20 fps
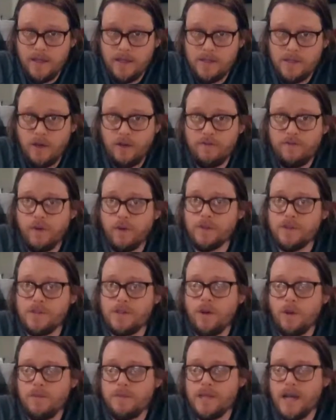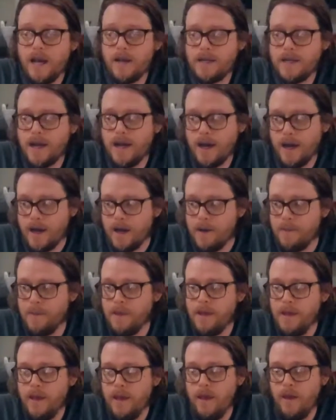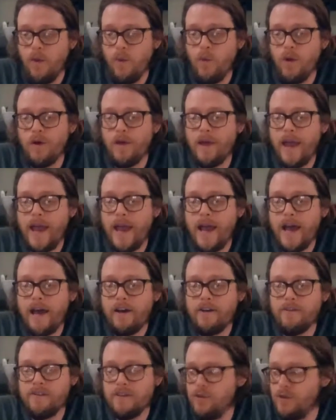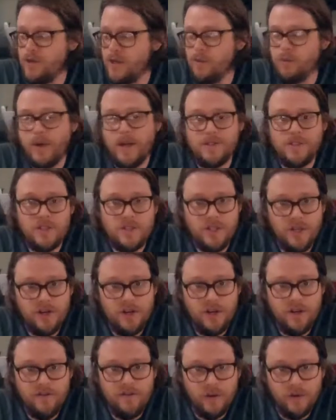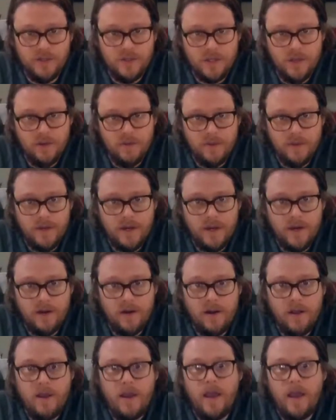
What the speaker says: So foldscope.com you can register your Foldscope there,